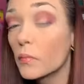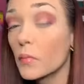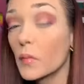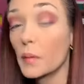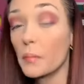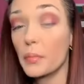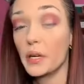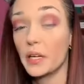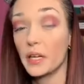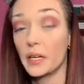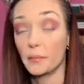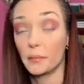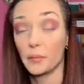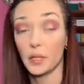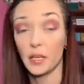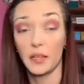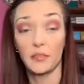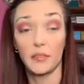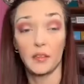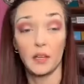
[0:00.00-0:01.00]
But it can
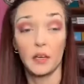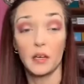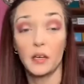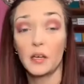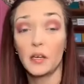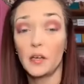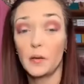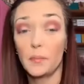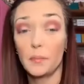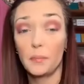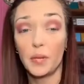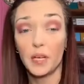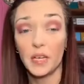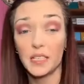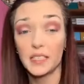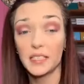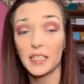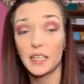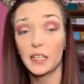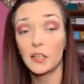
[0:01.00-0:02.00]
blend the
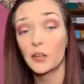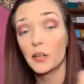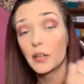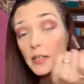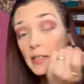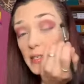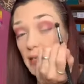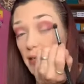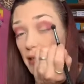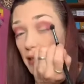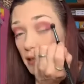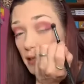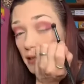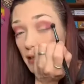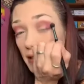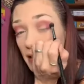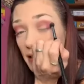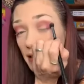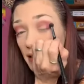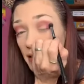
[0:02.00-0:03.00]
biggest areas, and it
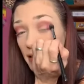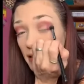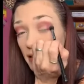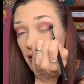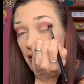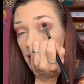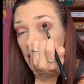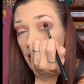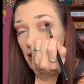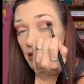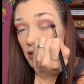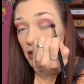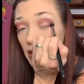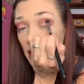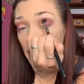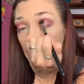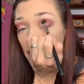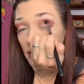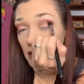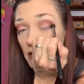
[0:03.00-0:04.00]
kind of is good to
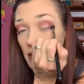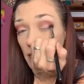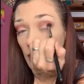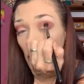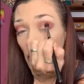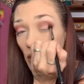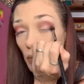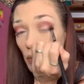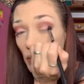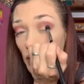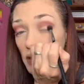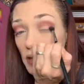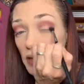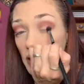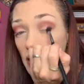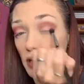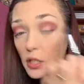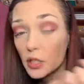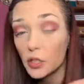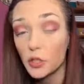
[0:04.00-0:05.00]
get in the small ones,
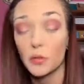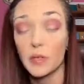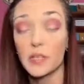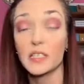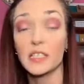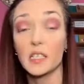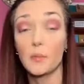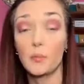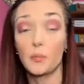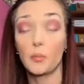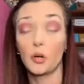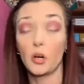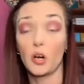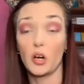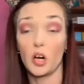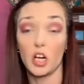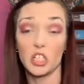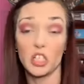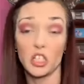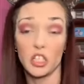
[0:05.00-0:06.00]
too. Some
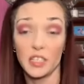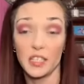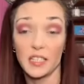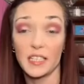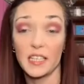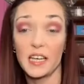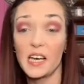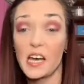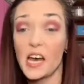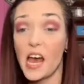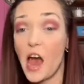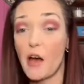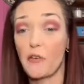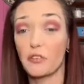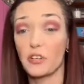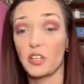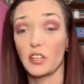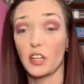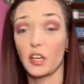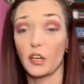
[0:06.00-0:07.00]
brushes, I would
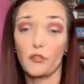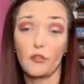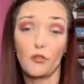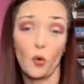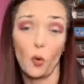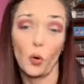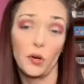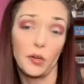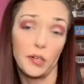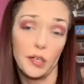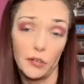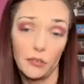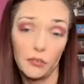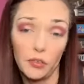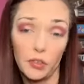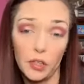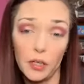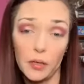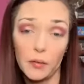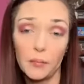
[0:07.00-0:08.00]
need like 4
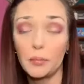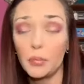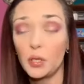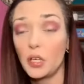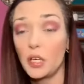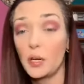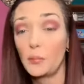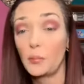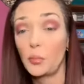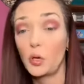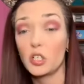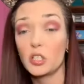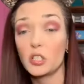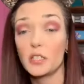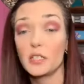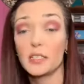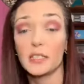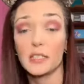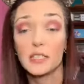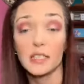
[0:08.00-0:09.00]
different blending brushes,
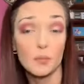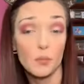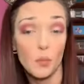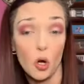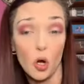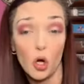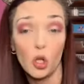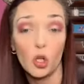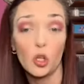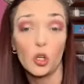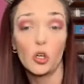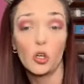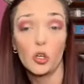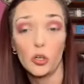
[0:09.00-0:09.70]
a smaller,